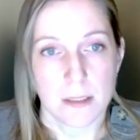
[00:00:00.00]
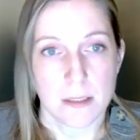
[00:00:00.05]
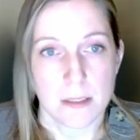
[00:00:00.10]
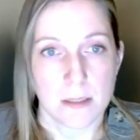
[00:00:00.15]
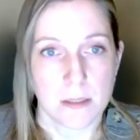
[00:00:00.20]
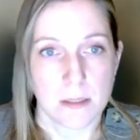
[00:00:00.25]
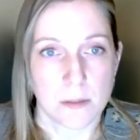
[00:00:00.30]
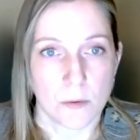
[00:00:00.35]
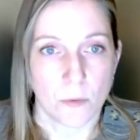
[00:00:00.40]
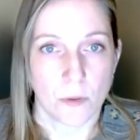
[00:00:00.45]

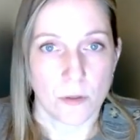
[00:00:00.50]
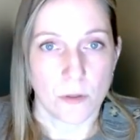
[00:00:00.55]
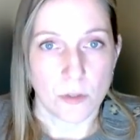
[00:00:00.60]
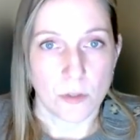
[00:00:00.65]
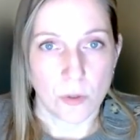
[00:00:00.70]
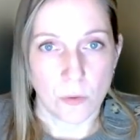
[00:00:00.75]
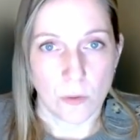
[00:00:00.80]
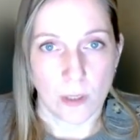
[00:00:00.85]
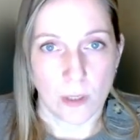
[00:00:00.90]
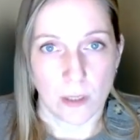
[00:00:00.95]
So the
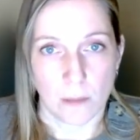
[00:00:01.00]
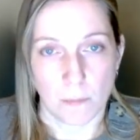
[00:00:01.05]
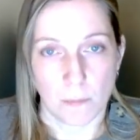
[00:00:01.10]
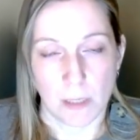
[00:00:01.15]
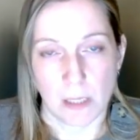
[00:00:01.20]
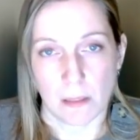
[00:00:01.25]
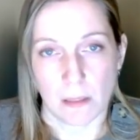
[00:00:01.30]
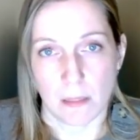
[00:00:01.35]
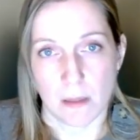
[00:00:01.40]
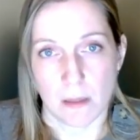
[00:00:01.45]
two kind of
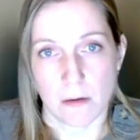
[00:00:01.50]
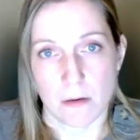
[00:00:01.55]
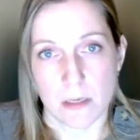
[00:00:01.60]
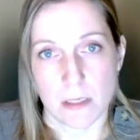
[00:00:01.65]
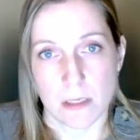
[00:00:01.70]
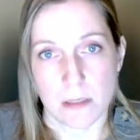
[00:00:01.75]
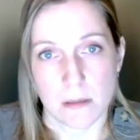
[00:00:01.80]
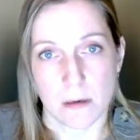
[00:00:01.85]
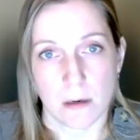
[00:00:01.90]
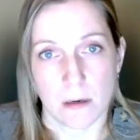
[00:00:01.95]
main
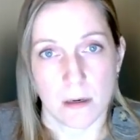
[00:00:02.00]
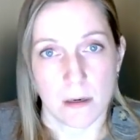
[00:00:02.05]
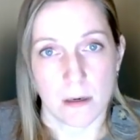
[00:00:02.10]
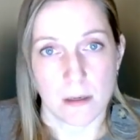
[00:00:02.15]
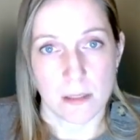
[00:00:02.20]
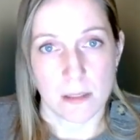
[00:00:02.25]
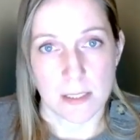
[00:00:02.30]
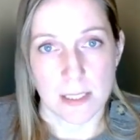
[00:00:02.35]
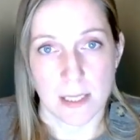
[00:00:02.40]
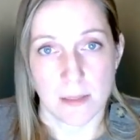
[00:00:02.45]
theories are
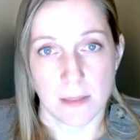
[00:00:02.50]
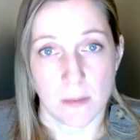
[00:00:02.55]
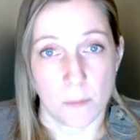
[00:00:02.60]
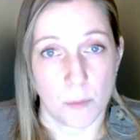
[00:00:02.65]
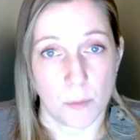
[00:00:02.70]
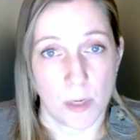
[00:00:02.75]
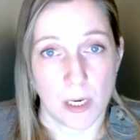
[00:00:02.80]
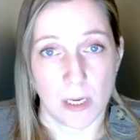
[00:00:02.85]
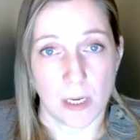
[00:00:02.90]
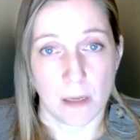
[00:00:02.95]
is that the
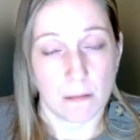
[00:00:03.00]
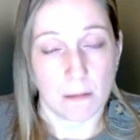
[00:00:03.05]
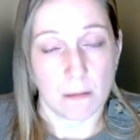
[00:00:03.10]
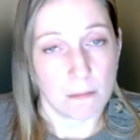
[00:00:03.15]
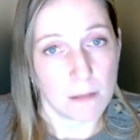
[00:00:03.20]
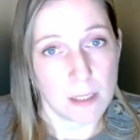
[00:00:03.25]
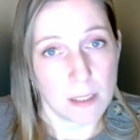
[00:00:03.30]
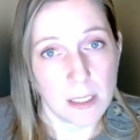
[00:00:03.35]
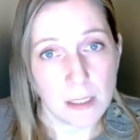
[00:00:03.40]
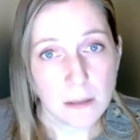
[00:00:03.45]
brain has
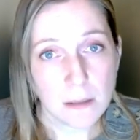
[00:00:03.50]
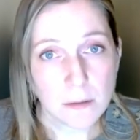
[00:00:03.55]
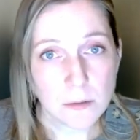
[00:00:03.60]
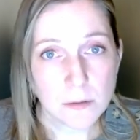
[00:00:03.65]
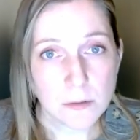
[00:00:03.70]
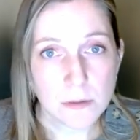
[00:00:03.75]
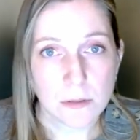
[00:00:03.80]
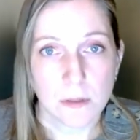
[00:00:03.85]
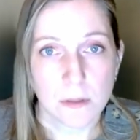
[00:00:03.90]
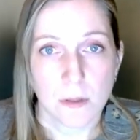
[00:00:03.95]

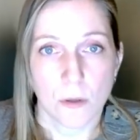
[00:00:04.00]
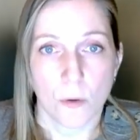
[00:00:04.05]
healed,